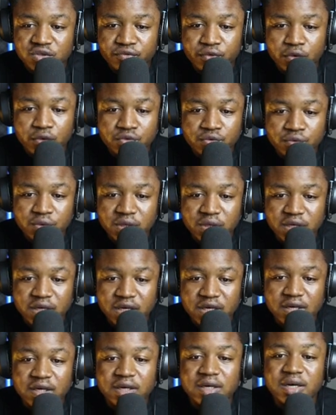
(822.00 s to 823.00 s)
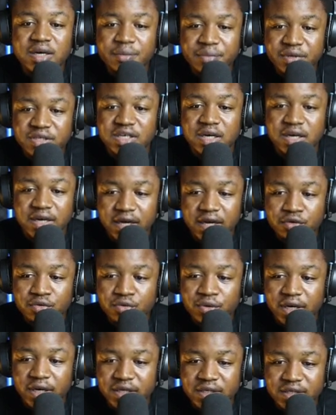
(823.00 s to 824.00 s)
for you to get a clear picture. Can
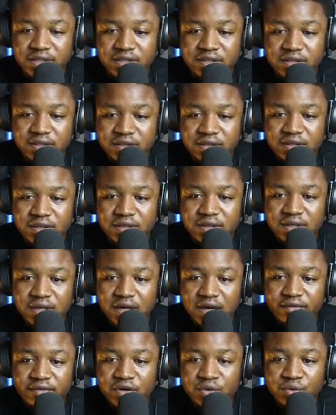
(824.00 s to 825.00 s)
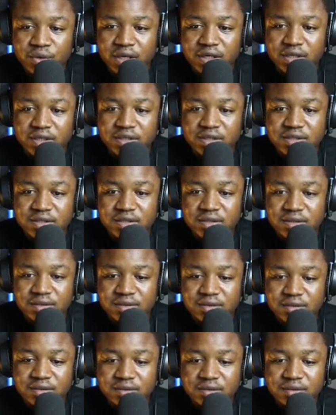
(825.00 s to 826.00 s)
you look at this? Have a look at this.
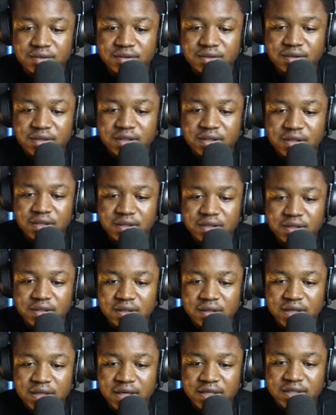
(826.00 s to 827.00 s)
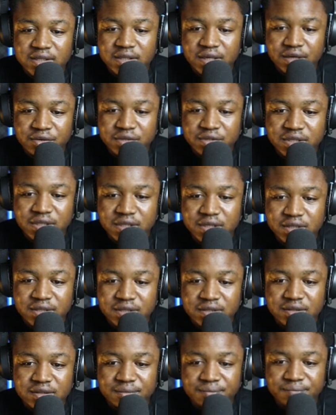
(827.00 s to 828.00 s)
Guys, can you see
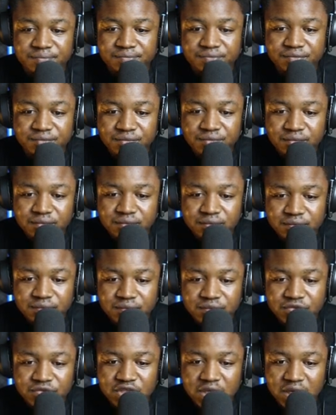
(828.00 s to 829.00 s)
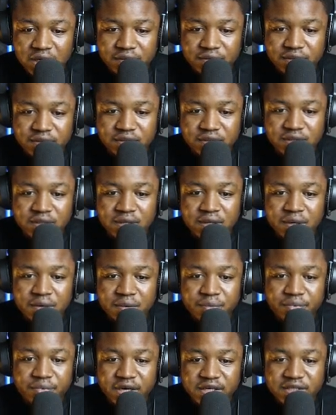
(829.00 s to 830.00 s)
this? There is it.
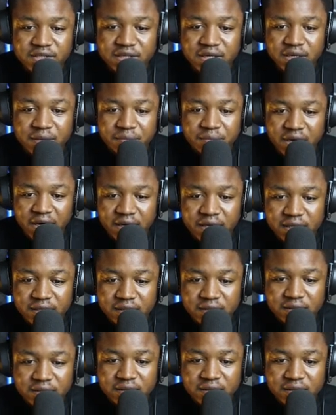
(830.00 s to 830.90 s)
Price came back